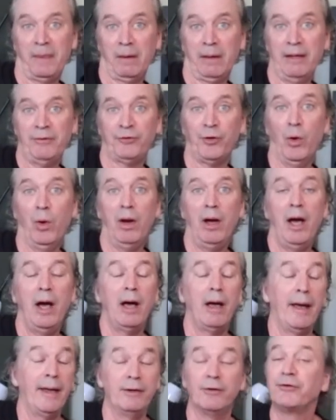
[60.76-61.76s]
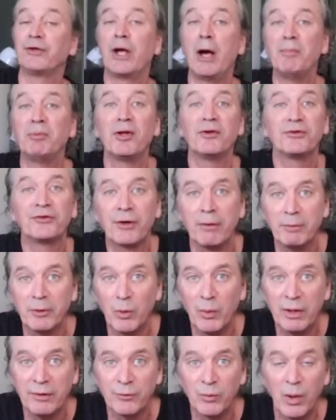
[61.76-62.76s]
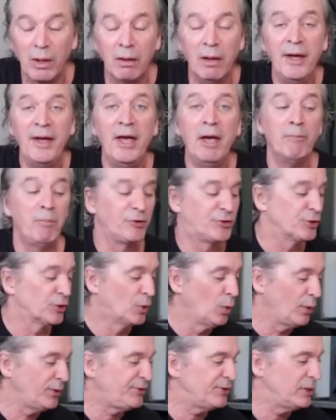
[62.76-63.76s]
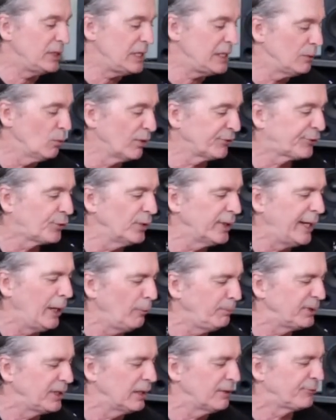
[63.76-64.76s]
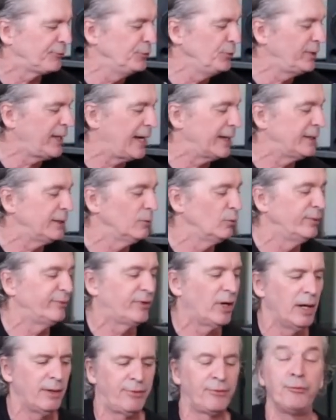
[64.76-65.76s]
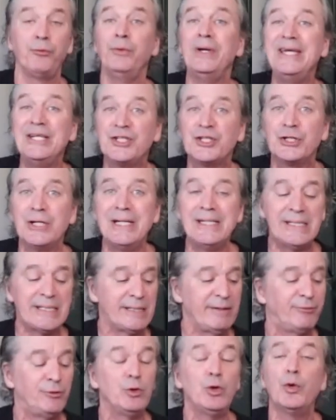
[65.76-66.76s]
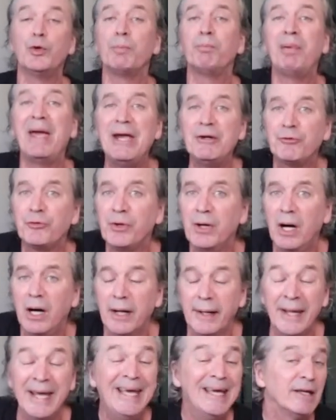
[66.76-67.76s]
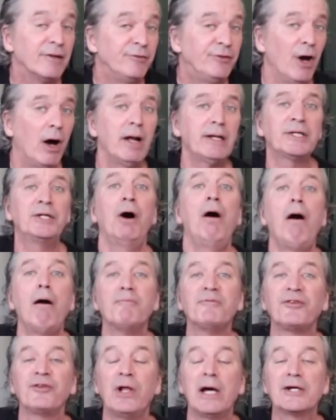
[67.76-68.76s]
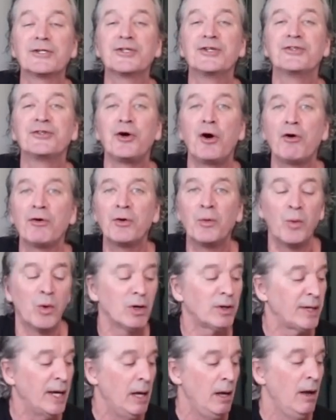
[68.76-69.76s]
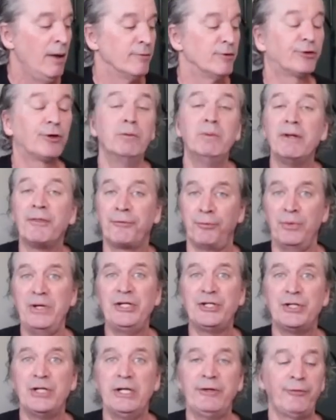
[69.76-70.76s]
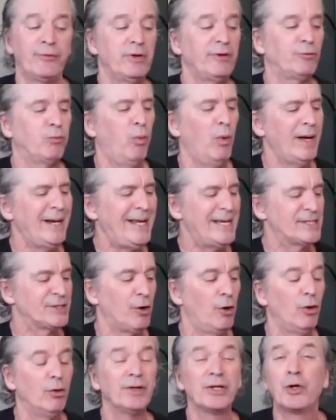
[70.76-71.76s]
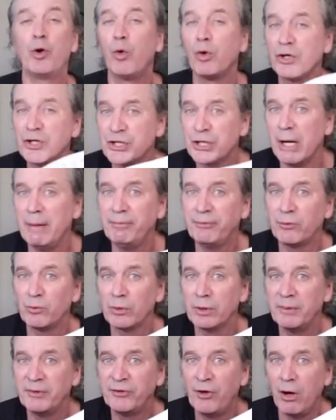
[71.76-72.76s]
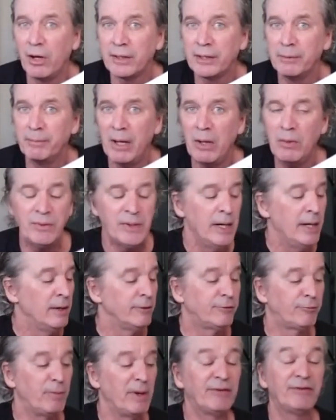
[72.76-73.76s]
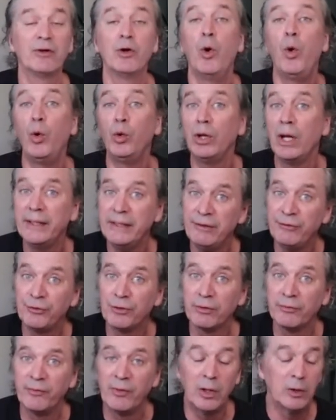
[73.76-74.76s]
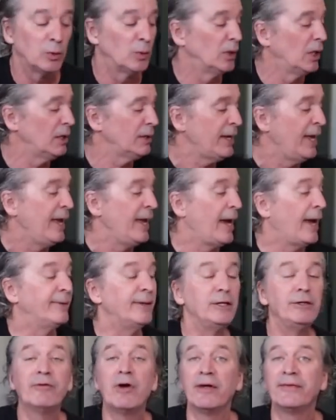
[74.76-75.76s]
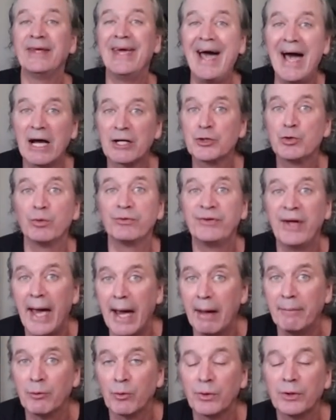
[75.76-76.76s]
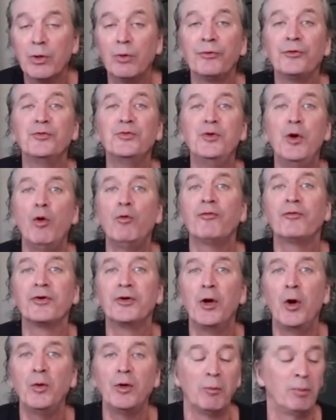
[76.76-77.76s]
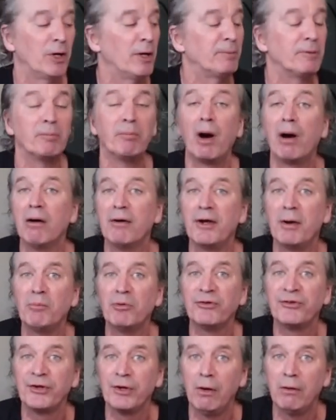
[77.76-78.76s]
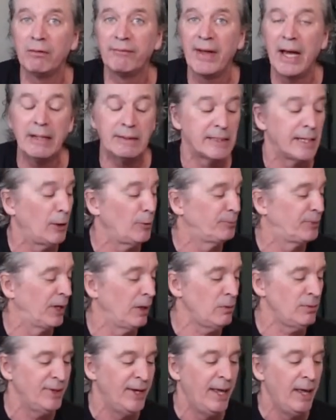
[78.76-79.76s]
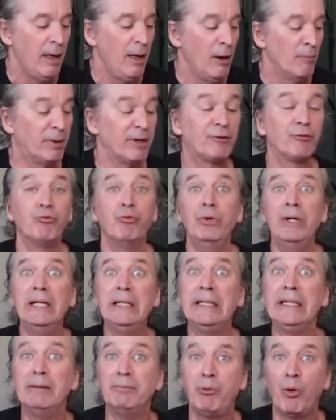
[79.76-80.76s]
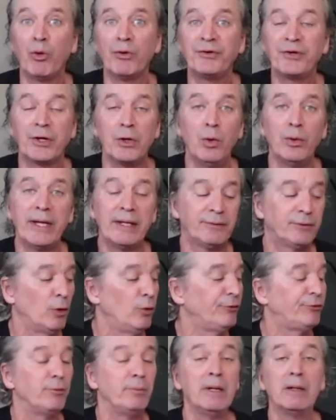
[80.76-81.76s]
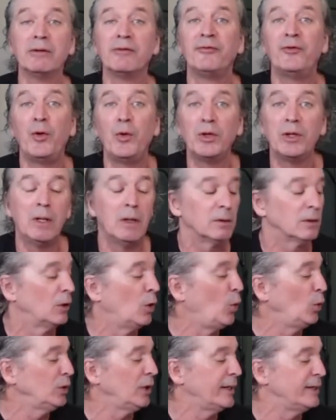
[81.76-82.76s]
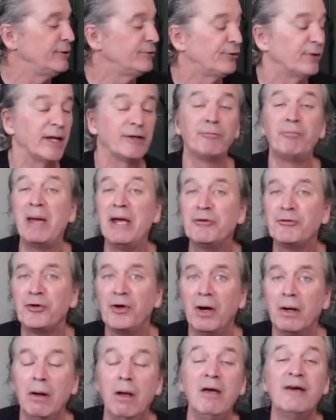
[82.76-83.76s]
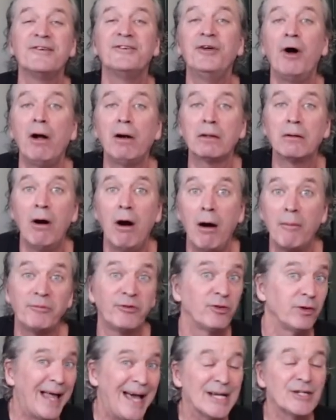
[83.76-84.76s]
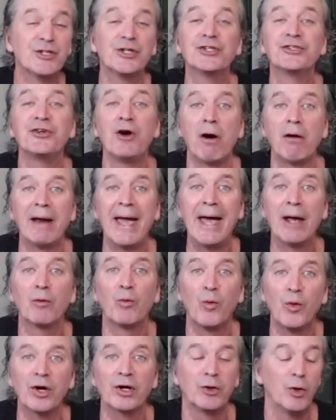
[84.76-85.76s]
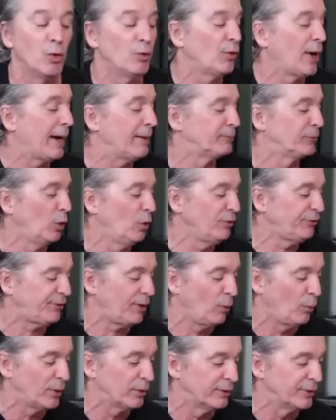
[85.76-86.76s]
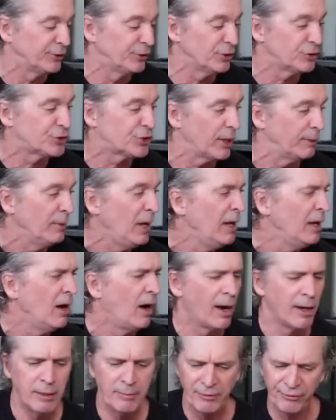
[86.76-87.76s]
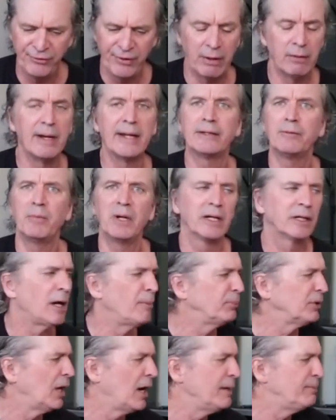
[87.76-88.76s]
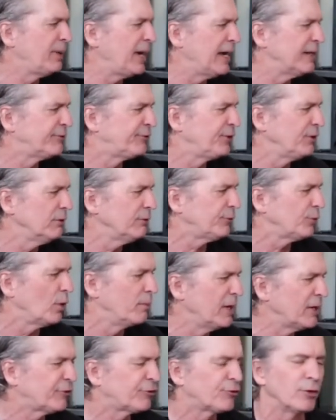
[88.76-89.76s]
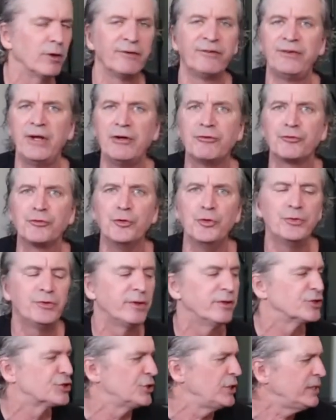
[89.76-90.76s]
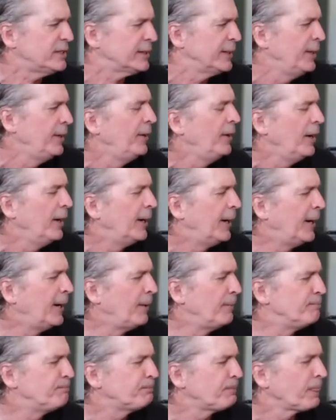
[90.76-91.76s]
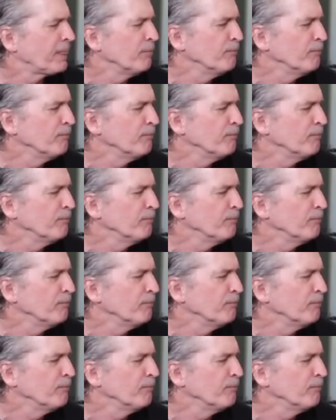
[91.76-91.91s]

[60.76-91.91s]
Okay, so, and there's a couple others coming your way as well. But you're going to need, what's going to help you get through that here, we've got 3 sheets. If you go to patreon.com/guitar at work, there's going to be 3 sheets for this. One has all the chord shapes that we're going to be talking about. Just makes it a whole lot easier to follow along. And then you've got the actual tab. We're going to go through note for note. I'll put up the bar numbers and all of that to help you out. But it's really important to go get those. You'll be able to follow along a whole lot easier. That's patreon.com/guitar at work. Go grab those and we're in good shape. I'm going to be staring at them on a couple of iPads here, so I make sure I stay true to the sheet. What